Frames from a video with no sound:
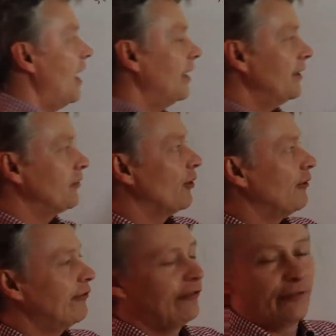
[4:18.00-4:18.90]
and I've
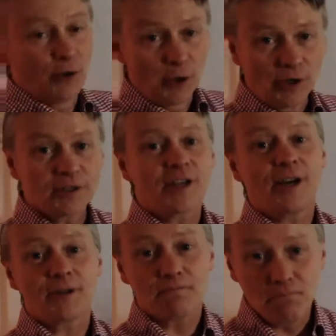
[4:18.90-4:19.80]
got 4
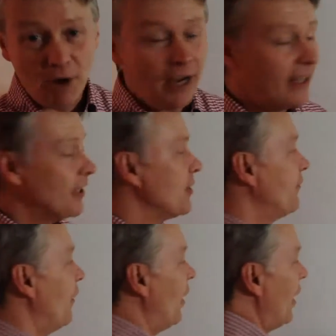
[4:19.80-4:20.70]
times minus
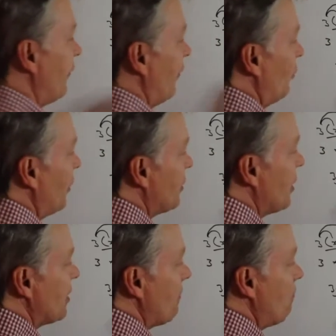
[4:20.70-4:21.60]
5, which
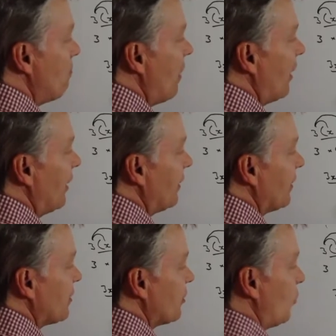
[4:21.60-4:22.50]
is
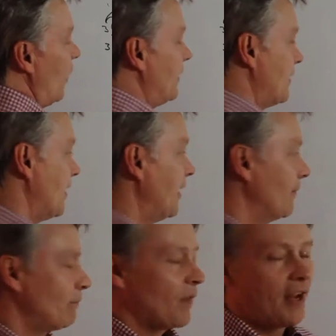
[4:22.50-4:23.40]
minus 20.
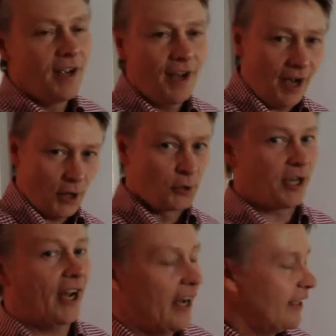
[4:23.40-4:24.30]

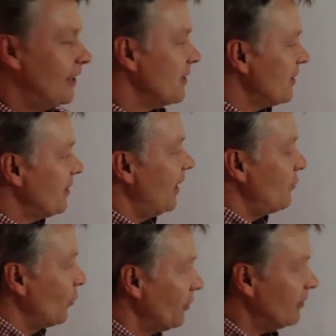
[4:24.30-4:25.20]
Okay, now as I say,
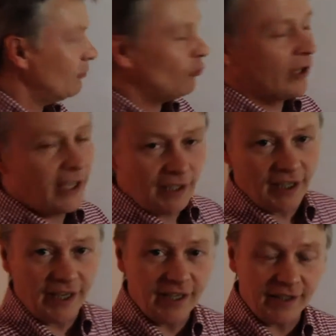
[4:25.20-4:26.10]
we're not
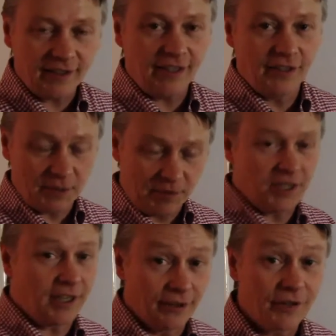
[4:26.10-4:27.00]
really, in this
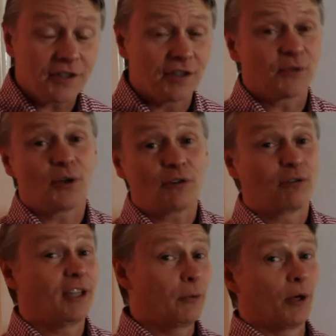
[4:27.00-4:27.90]
particular instance, we're not
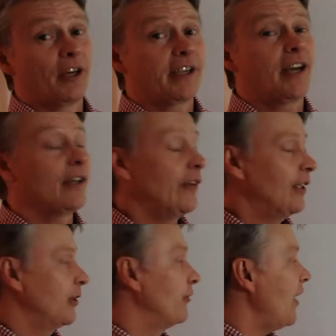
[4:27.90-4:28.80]
really working out the
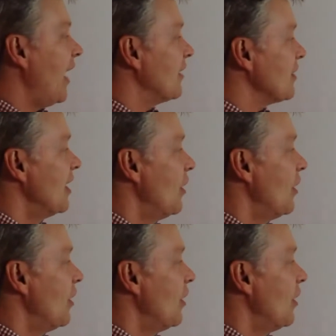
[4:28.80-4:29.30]
value of x.